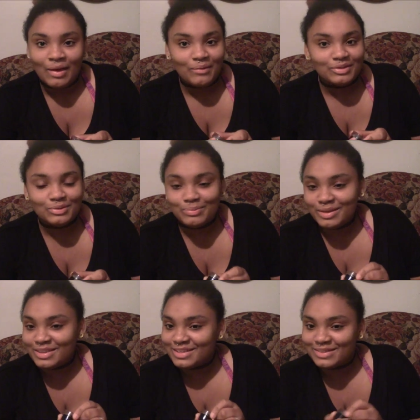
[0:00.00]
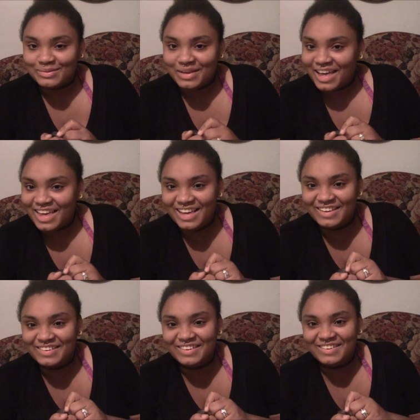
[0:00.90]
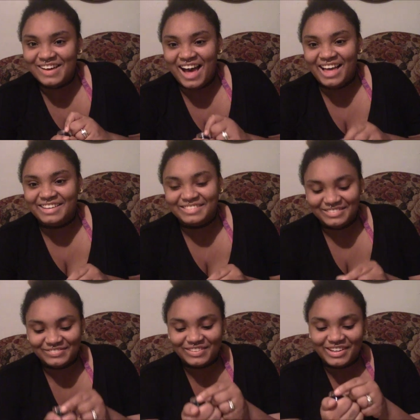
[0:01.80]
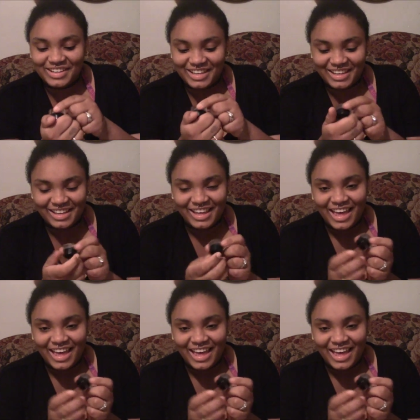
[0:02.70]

which will be this Wet n Wild Fergie